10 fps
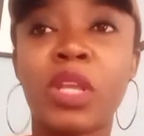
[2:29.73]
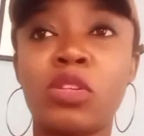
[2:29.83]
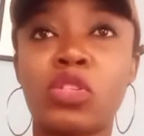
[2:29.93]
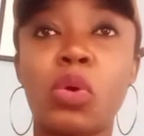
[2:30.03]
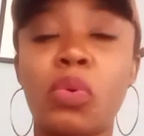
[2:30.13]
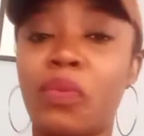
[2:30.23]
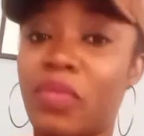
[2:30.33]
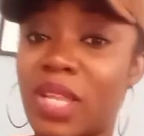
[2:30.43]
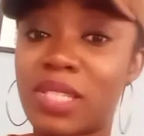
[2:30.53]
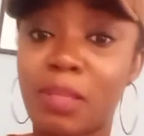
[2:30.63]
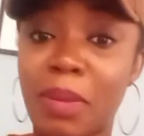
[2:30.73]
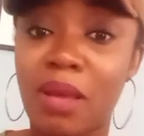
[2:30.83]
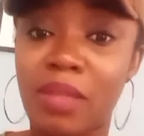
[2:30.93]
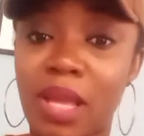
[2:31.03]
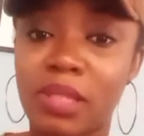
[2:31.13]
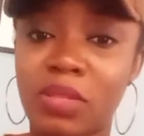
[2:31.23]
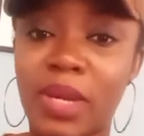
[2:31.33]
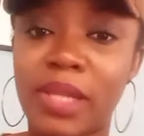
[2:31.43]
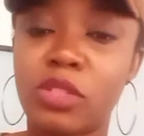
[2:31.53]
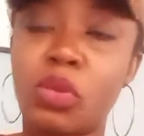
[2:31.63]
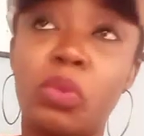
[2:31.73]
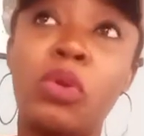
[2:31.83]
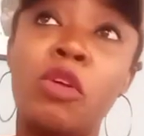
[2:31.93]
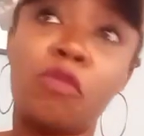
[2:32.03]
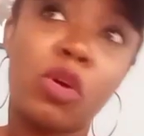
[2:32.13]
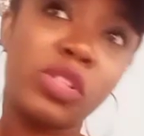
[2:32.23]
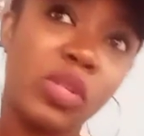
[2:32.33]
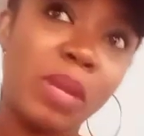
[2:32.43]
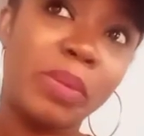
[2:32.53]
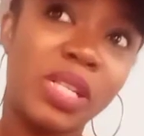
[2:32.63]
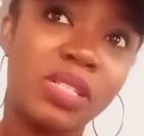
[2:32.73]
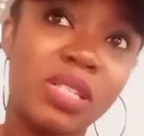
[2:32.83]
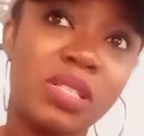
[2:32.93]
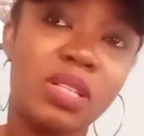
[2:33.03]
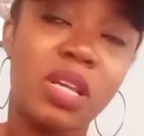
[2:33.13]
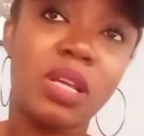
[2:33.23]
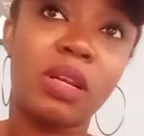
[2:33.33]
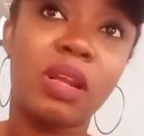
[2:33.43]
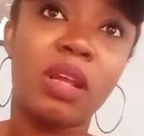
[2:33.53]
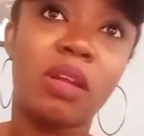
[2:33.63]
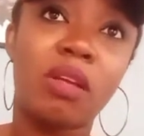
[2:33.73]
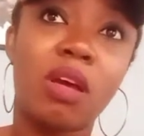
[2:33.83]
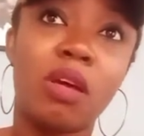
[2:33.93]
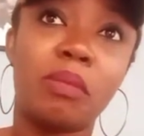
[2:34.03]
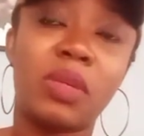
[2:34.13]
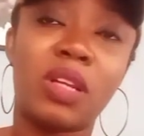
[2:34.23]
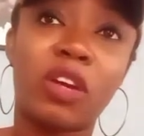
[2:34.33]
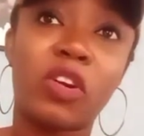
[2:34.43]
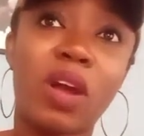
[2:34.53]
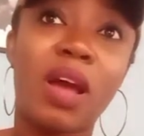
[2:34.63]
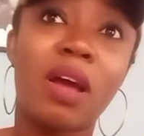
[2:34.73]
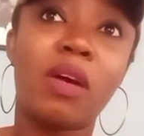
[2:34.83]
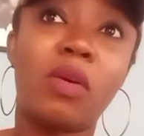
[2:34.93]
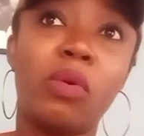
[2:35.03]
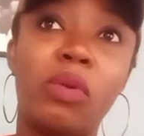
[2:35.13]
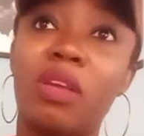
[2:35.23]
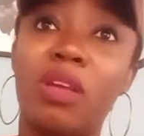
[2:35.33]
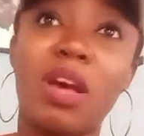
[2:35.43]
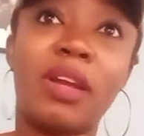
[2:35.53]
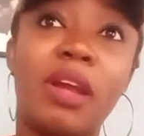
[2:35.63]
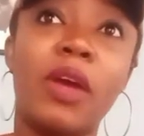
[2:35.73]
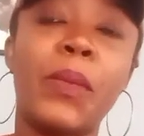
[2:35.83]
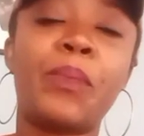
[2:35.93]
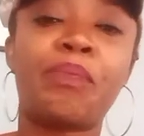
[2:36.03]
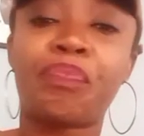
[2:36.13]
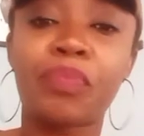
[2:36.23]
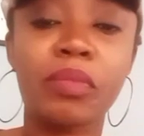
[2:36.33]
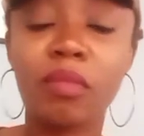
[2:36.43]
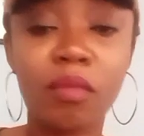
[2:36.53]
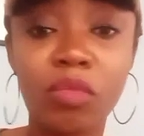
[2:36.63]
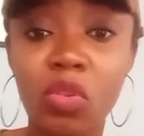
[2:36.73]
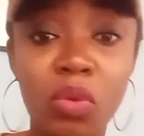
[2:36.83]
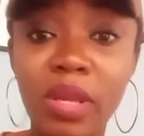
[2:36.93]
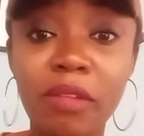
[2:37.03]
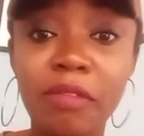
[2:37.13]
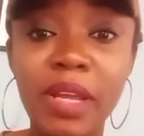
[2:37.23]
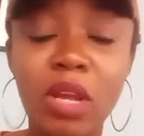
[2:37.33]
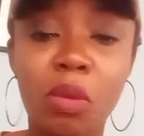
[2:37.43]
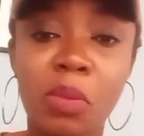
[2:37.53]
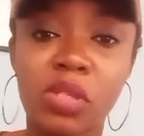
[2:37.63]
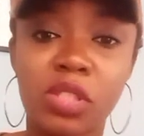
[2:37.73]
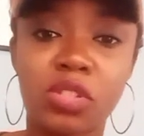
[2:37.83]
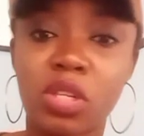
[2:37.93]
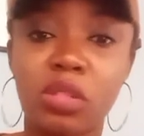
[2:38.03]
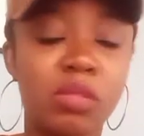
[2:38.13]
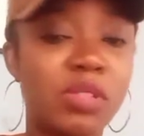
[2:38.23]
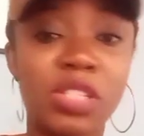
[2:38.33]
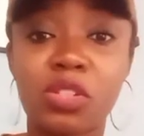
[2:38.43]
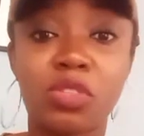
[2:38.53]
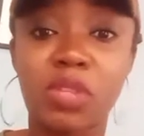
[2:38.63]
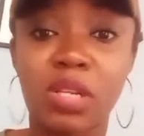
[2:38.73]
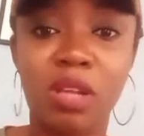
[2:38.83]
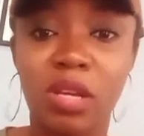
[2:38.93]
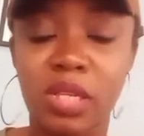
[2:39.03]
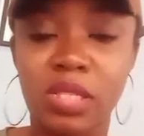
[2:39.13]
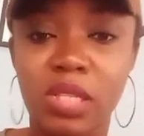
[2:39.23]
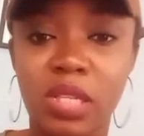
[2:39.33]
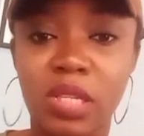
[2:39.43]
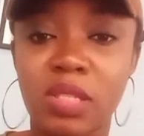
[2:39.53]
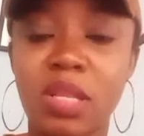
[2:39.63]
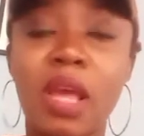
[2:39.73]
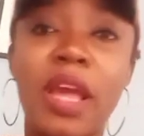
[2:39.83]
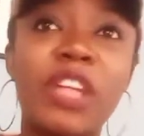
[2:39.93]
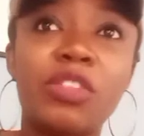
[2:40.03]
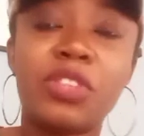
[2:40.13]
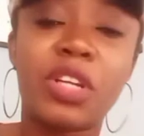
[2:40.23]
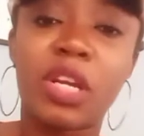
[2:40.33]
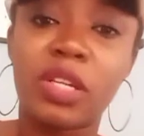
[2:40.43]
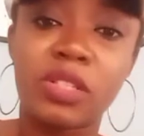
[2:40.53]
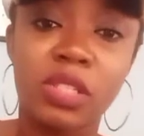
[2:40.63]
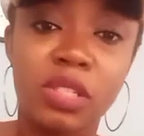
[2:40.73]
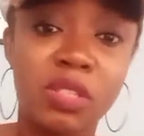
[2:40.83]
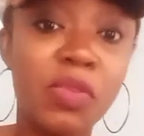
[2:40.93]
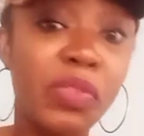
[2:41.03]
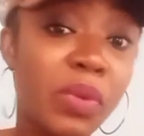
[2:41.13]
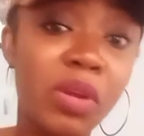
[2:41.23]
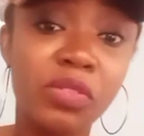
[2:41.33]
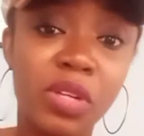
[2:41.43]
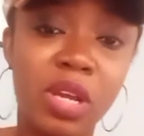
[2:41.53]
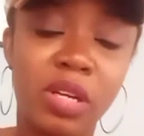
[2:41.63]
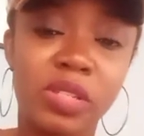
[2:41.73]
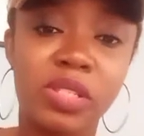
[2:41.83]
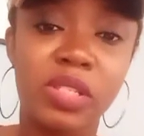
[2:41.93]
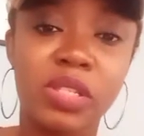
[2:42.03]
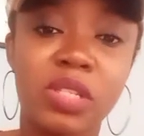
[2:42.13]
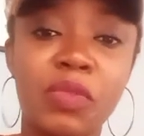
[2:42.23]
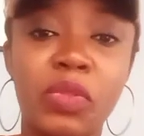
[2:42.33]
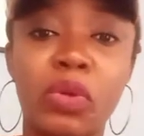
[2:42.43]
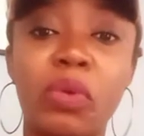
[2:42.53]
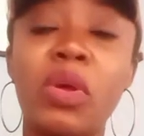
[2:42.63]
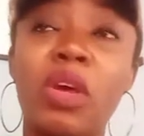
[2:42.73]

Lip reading: So that's about that, right? So for all these other places in Accra or in Ghana, you can find accommodation 600 Ghana cedis, 800 Ghana cedis, even 300 Ghana cedis, even though